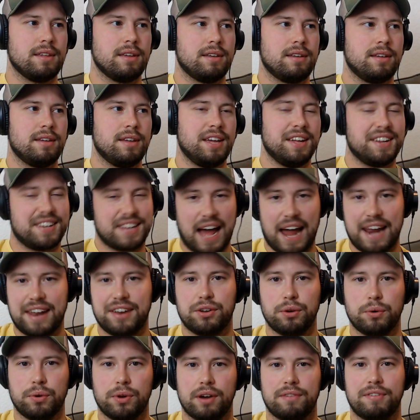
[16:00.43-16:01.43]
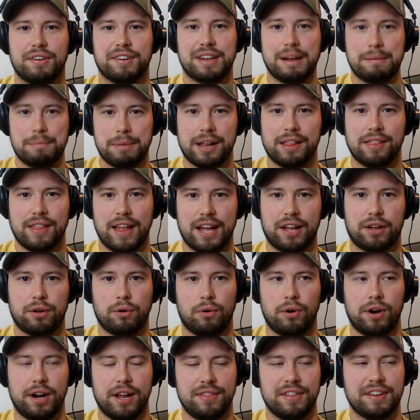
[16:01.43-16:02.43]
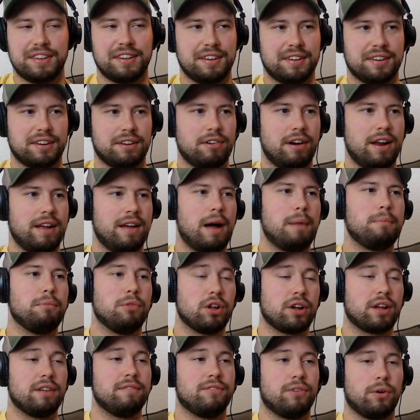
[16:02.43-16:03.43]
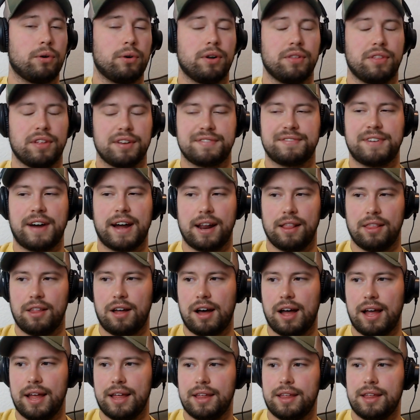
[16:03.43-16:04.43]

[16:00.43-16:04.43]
he's got to do it over somebody like Corey, and this is I'm looking forward to this fight a lot.